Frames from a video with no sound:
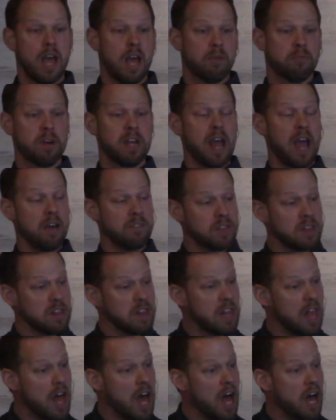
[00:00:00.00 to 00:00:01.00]
and we have
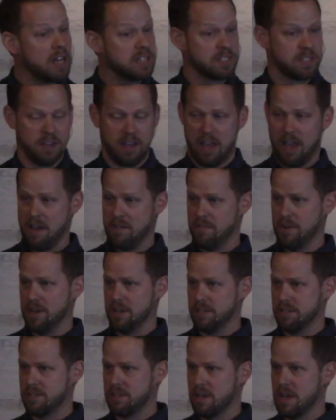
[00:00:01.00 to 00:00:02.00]
lots of
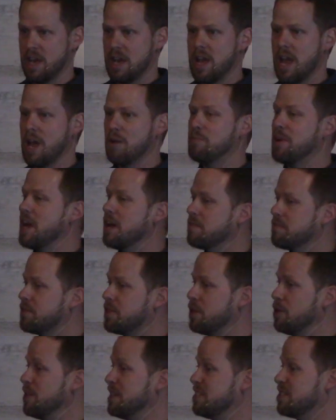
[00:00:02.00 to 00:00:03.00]
evidence. And we have
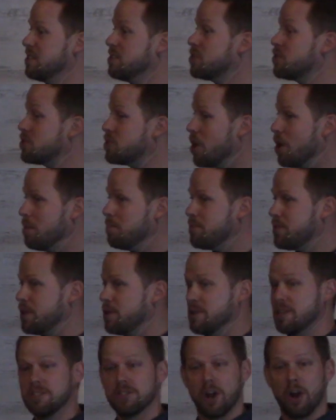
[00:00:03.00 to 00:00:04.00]
theories, and some
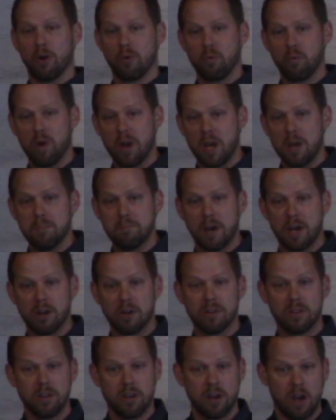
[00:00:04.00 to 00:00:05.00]
theories are way
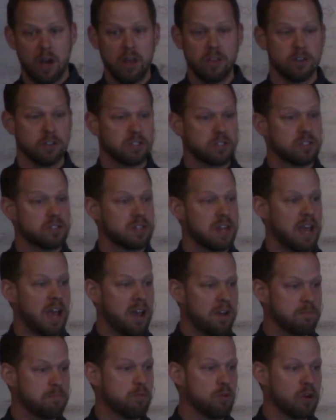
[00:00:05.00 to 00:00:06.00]
better than others because they
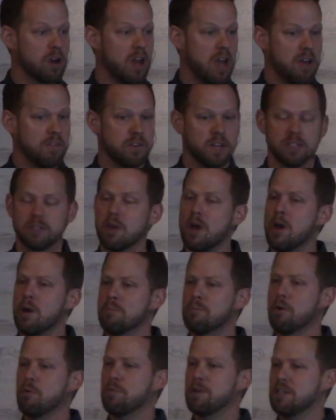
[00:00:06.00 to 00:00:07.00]
have more evidence.
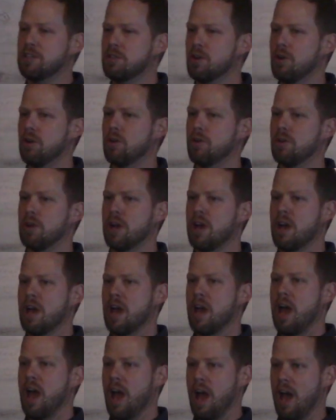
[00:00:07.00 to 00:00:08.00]
But we don't
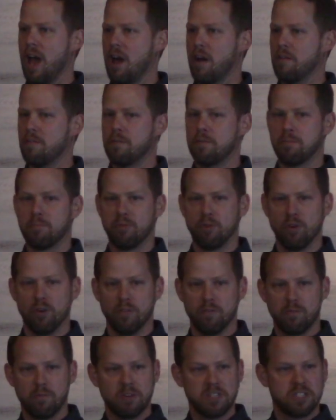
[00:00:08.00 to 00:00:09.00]
have
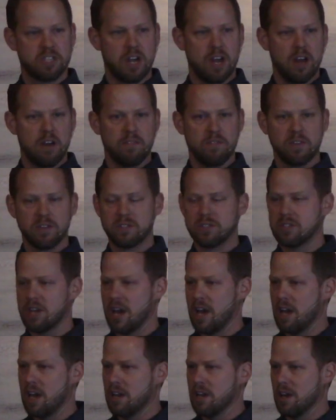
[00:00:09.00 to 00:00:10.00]
proof, whichever
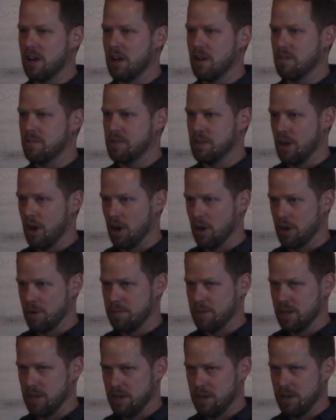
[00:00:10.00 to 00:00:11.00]
side of the
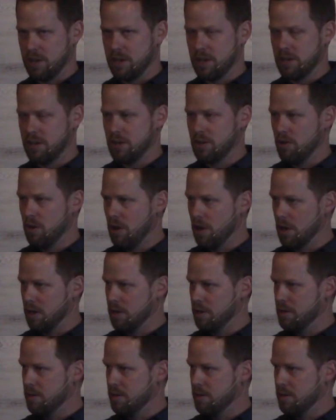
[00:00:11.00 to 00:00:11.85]
argument you're on.